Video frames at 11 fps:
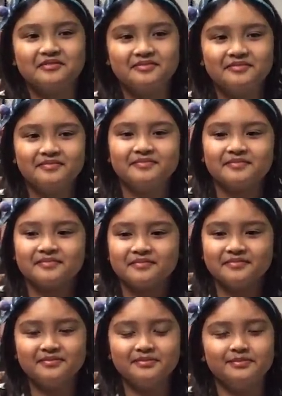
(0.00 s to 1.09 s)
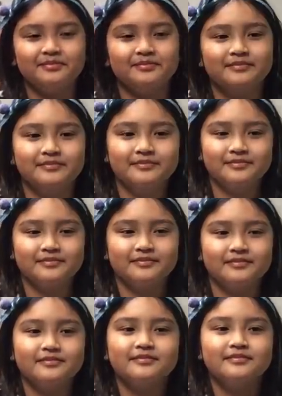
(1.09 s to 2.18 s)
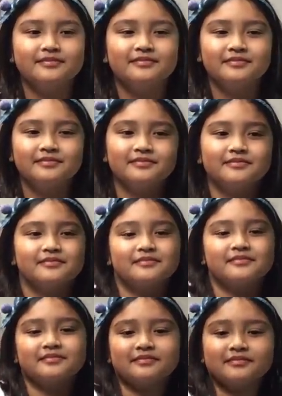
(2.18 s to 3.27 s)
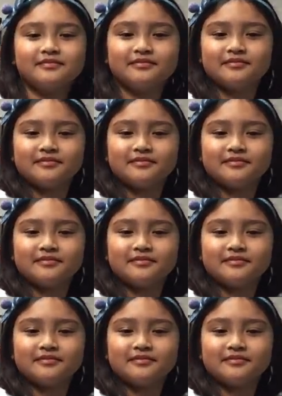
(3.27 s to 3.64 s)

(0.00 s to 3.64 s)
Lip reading: (silent)